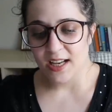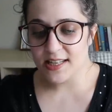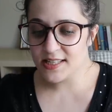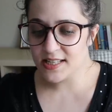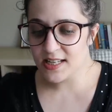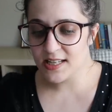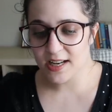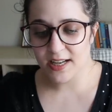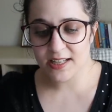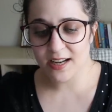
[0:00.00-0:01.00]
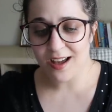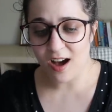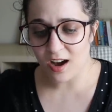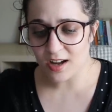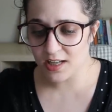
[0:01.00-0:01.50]
Indeed, it can
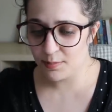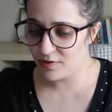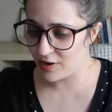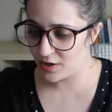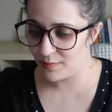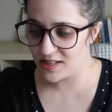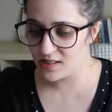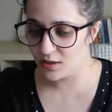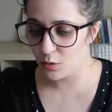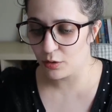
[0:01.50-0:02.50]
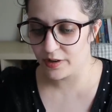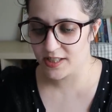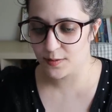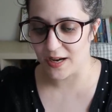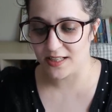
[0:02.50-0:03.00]
hardly be recommended or
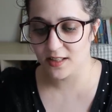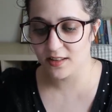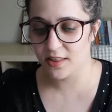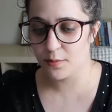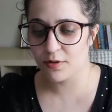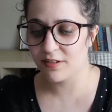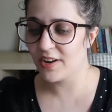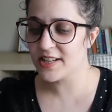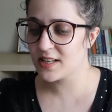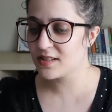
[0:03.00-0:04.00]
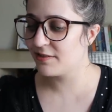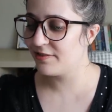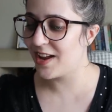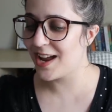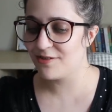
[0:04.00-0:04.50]
expected that the professors of
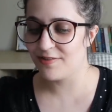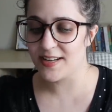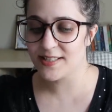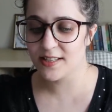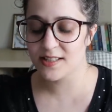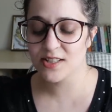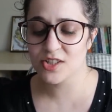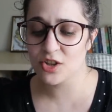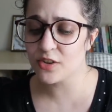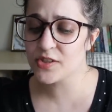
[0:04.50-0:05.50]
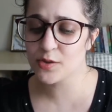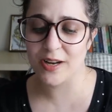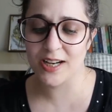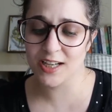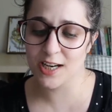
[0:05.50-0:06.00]
fair faces and soft
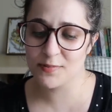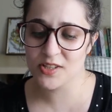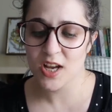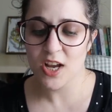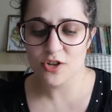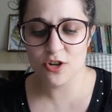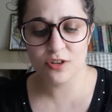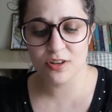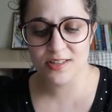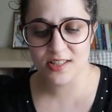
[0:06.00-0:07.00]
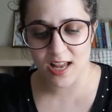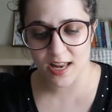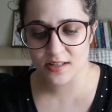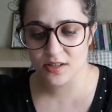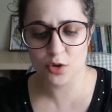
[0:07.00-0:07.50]
swelling lips should
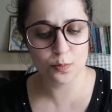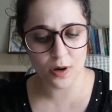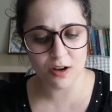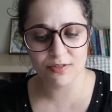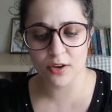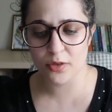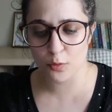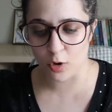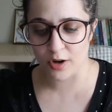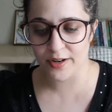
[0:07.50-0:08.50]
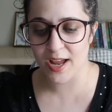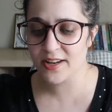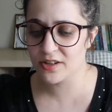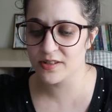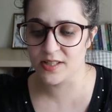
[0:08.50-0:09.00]
consent to puff out the one
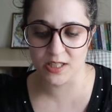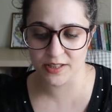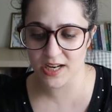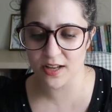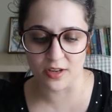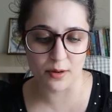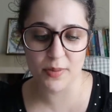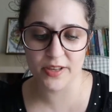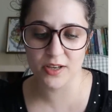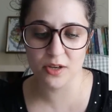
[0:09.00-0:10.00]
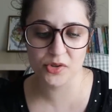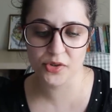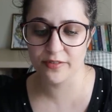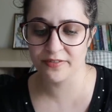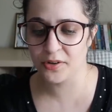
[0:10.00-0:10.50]
and conceal the other by the use
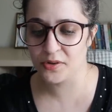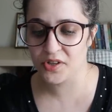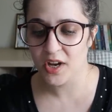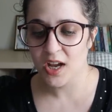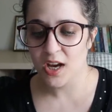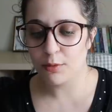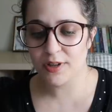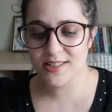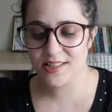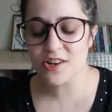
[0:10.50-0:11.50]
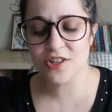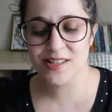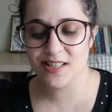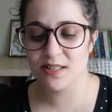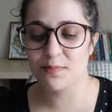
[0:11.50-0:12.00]
of the flute, while such a
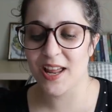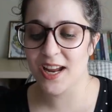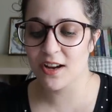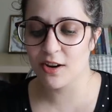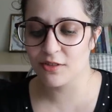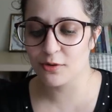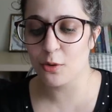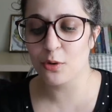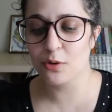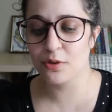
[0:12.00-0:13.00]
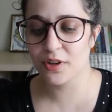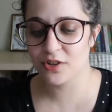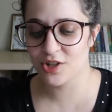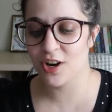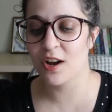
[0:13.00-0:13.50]
display of all the
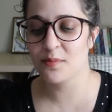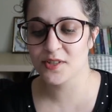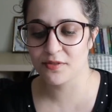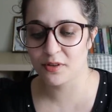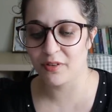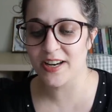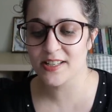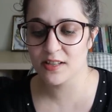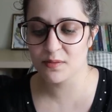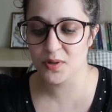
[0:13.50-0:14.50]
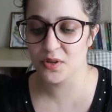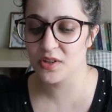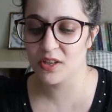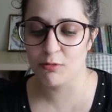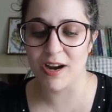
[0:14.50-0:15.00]
charms of grace and
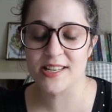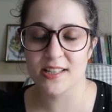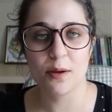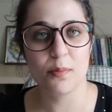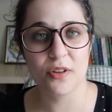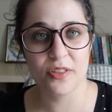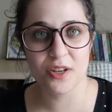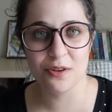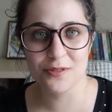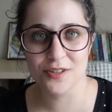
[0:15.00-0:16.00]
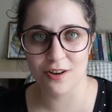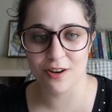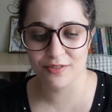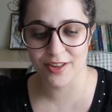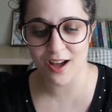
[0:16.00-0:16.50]
beauty wait upon the use
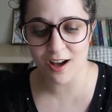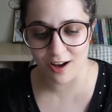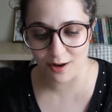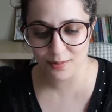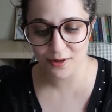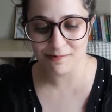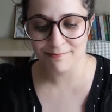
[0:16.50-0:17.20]
of the harp.